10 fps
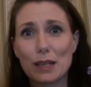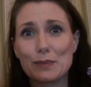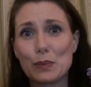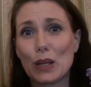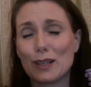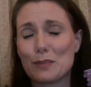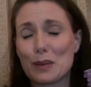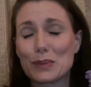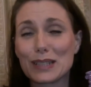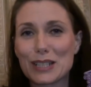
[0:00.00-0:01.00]
I even put a little
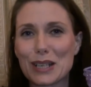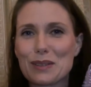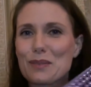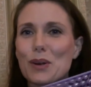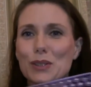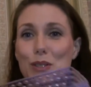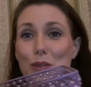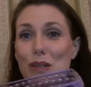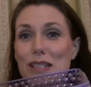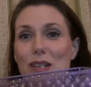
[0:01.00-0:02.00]
bit of bleach in the water,
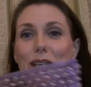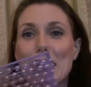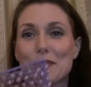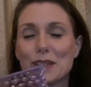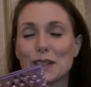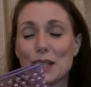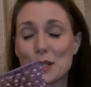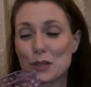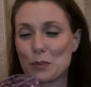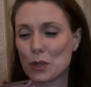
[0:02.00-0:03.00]
so these are definitely
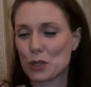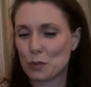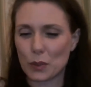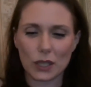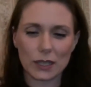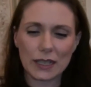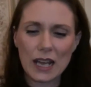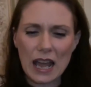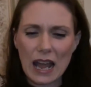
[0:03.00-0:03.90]
super, super clean.